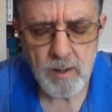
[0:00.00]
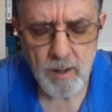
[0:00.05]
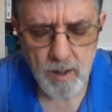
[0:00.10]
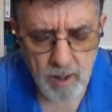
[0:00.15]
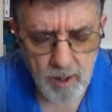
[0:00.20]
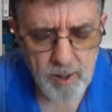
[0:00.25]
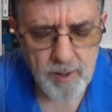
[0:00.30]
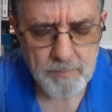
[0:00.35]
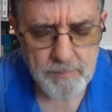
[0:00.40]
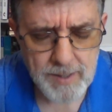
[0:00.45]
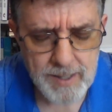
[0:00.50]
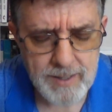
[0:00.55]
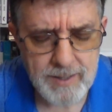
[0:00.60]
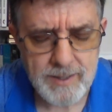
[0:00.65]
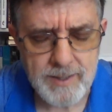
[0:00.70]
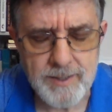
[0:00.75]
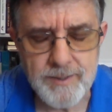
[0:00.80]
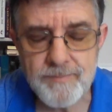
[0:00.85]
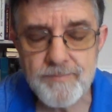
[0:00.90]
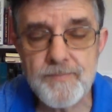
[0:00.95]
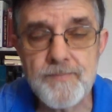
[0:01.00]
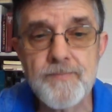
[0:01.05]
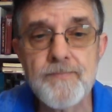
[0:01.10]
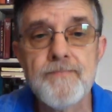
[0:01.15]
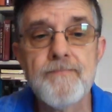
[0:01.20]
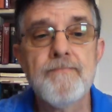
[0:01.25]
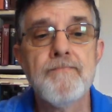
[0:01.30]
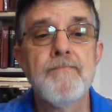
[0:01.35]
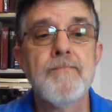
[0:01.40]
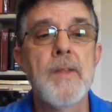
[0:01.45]
Amen.
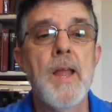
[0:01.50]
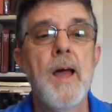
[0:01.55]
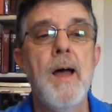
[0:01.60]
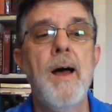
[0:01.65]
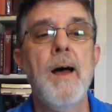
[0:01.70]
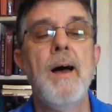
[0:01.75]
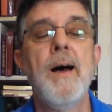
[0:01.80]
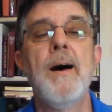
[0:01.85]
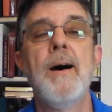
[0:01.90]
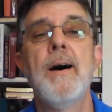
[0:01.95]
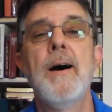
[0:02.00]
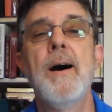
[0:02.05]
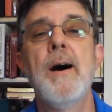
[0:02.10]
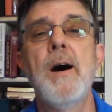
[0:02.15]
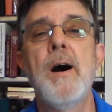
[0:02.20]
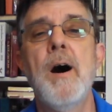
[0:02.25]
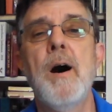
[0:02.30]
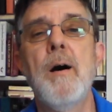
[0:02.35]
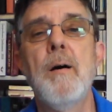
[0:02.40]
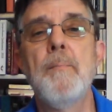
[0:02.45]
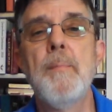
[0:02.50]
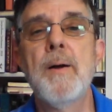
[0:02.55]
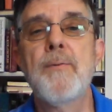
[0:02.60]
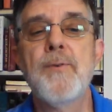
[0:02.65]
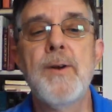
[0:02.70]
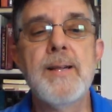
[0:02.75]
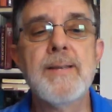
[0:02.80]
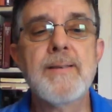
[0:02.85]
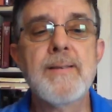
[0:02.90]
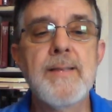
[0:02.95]
Oh, my
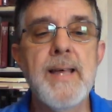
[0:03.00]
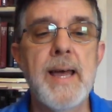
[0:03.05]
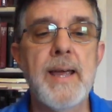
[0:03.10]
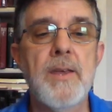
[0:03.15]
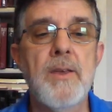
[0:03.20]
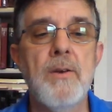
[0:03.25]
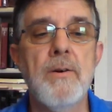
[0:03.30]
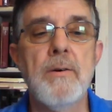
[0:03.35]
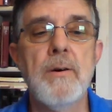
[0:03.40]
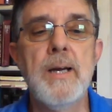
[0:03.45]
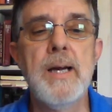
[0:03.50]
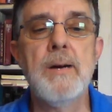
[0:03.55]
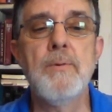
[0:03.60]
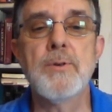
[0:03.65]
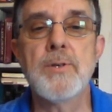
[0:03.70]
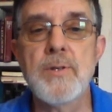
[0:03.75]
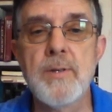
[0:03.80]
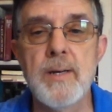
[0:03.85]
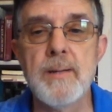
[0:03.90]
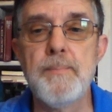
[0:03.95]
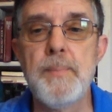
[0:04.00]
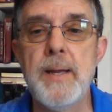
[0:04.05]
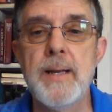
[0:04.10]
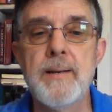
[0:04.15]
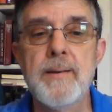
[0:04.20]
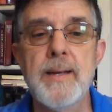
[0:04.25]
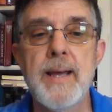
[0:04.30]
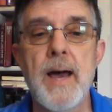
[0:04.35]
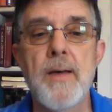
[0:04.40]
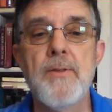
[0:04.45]
friends, thank you. It was good being
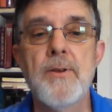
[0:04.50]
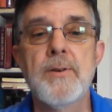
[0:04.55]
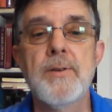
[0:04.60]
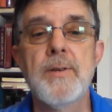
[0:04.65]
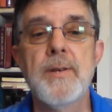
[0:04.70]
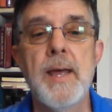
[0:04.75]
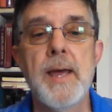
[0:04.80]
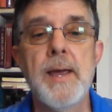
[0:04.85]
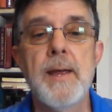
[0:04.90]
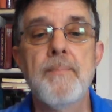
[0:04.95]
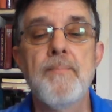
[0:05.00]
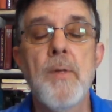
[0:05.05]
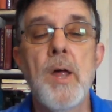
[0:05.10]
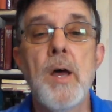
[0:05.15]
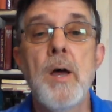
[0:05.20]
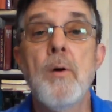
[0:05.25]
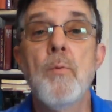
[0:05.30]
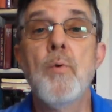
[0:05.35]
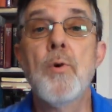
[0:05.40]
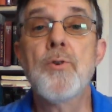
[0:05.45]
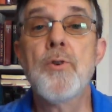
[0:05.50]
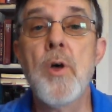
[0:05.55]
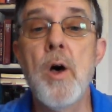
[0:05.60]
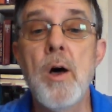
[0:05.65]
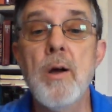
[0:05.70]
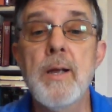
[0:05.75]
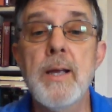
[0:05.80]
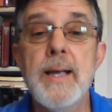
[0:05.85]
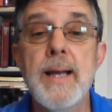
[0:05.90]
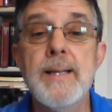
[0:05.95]
together today. We'll
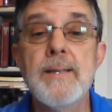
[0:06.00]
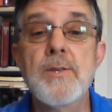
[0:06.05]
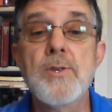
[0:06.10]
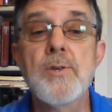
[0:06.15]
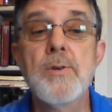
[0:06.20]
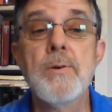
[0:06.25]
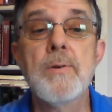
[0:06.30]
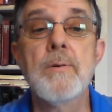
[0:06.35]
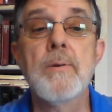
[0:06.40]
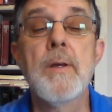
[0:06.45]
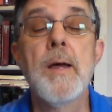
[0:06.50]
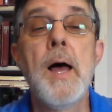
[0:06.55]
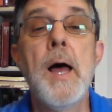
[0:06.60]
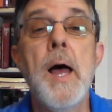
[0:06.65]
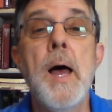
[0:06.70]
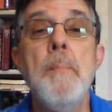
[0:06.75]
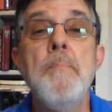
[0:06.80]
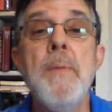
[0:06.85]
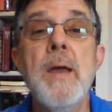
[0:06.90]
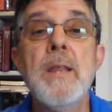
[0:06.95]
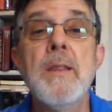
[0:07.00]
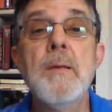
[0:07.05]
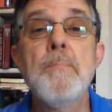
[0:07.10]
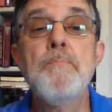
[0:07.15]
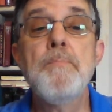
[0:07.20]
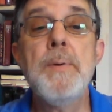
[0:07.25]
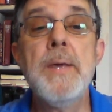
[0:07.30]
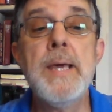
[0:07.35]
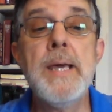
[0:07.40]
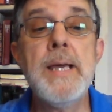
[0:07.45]
talk again soon. May the
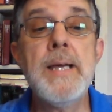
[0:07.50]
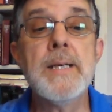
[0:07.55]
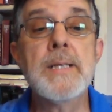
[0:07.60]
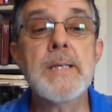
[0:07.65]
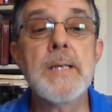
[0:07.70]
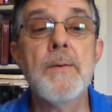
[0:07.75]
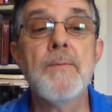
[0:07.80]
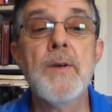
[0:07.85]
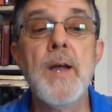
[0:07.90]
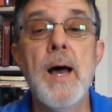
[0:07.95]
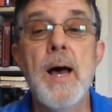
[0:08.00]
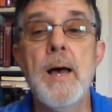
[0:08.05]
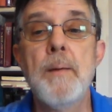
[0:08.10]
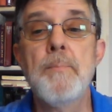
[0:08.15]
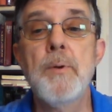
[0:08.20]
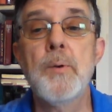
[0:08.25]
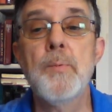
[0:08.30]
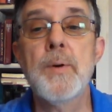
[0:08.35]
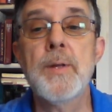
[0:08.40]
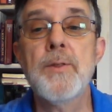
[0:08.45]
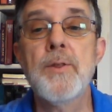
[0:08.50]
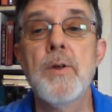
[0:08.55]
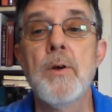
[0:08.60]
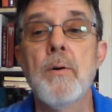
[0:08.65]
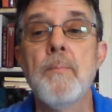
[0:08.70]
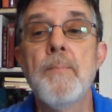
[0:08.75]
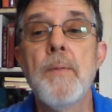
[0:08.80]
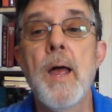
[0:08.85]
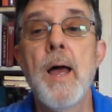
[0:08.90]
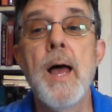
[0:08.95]
peace of God be with you.